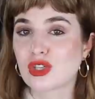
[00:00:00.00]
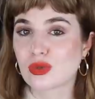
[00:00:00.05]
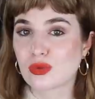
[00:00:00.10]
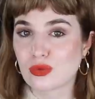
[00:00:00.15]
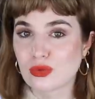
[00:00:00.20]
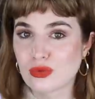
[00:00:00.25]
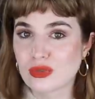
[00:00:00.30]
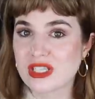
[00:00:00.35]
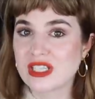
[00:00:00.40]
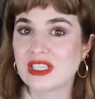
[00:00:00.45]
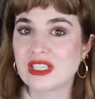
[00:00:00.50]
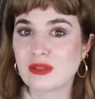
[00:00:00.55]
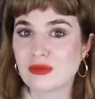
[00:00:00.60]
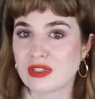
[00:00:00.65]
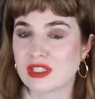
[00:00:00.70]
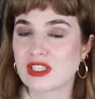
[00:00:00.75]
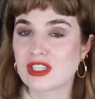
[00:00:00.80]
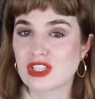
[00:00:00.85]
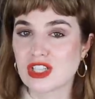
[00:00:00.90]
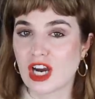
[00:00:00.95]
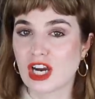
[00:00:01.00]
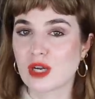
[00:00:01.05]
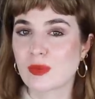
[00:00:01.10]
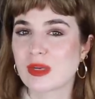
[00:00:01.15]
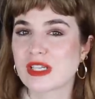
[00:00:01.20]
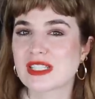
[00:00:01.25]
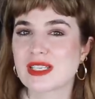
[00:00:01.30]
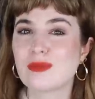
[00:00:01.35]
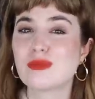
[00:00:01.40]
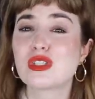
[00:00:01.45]
look really, really dark
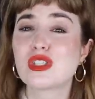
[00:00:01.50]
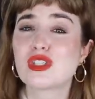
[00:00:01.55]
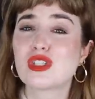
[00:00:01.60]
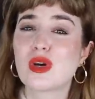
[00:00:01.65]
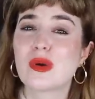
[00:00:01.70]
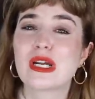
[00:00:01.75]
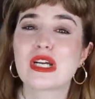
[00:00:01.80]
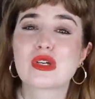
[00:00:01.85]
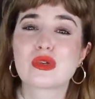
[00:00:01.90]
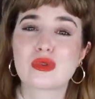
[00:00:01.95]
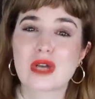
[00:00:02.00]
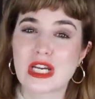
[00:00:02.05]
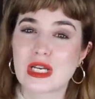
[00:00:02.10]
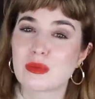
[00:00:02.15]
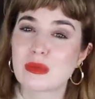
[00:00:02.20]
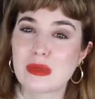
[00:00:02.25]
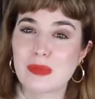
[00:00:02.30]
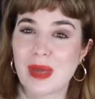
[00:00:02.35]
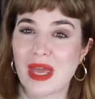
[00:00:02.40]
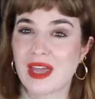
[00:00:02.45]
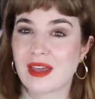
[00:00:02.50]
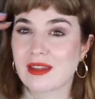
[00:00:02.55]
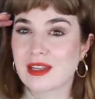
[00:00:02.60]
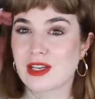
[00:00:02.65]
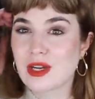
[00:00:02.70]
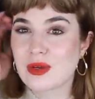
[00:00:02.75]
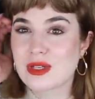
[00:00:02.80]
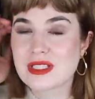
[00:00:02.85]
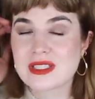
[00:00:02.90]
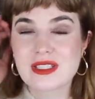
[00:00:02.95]
because I'm so incredibly pale. I
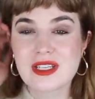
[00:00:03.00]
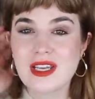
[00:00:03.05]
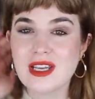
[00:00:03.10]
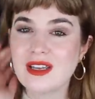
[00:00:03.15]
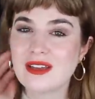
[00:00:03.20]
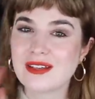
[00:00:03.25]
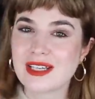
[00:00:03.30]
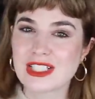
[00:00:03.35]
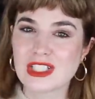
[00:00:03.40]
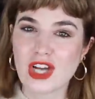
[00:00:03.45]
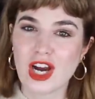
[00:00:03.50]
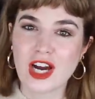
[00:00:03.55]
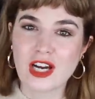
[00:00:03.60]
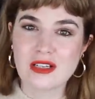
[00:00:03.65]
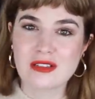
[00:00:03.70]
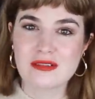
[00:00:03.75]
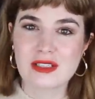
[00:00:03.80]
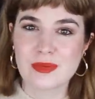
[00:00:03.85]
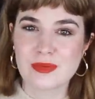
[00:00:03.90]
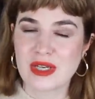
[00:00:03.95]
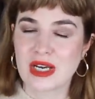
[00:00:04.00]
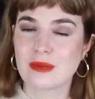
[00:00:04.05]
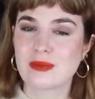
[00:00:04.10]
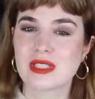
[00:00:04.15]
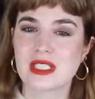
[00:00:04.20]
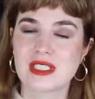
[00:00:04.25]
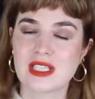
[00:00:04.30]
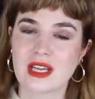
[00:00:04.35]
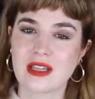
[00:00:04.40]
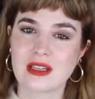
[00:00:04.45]
know it's hard sometimes
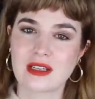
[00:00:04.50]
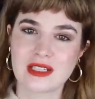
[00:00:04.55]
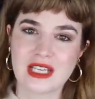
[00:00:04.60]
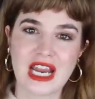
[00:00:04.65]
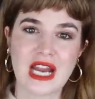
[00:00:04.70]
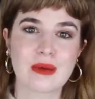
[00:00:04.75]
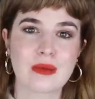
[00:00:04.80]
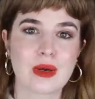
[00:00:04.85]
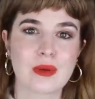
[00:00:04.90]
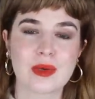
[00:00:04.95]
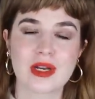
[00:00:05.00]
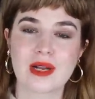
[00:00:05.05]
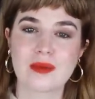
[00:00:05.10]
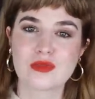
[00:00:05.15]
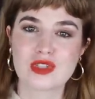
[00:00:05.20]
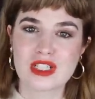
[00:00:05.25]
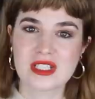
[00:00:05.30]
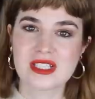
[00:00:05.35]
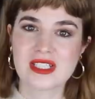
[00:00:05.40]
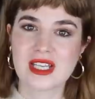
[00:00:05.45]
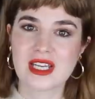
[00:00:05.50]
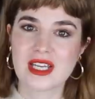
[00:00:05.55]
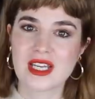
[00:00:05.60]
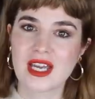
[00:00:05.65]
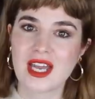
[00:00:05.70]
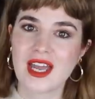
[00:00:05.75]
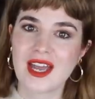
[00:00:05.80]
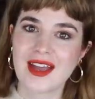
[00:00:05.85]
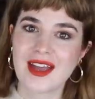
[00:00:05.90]
to tell on camera, but I'm just like,